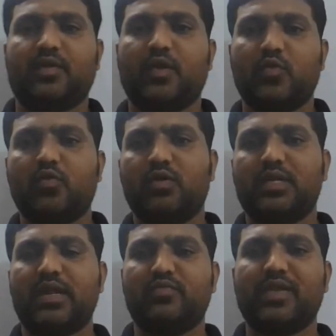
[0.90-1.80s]
Hello
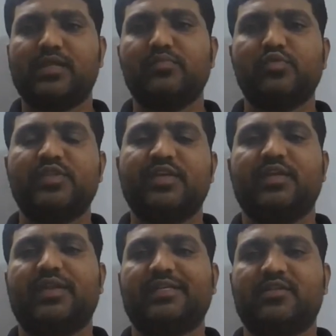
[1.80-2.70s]
all and welcome to
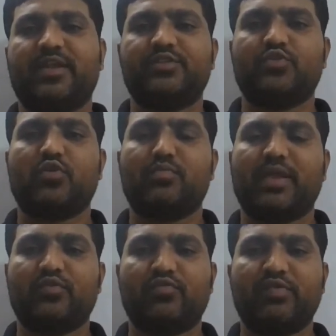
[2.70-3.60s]
the next lecture on
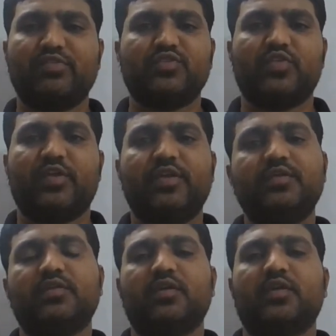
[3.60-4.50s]
microwave
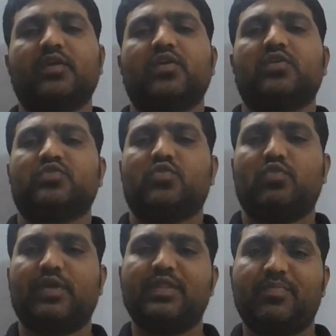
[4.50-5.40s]
engineering.
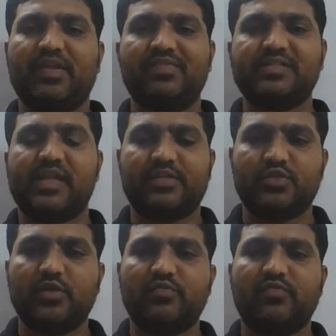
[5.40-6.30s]
So in the previous
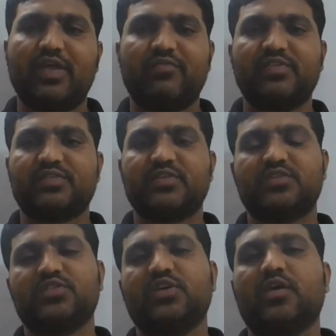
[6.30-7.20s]
lecture, we have
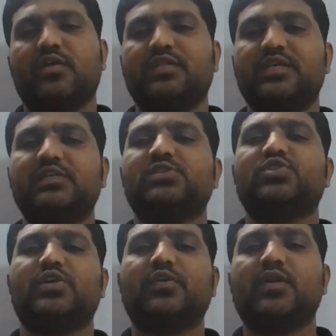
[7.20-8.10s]
discussed the
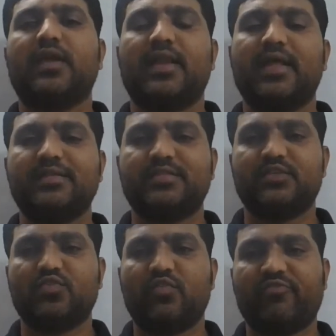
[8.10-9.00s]
general
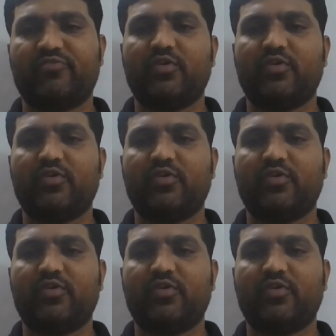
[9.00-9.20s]
analysis of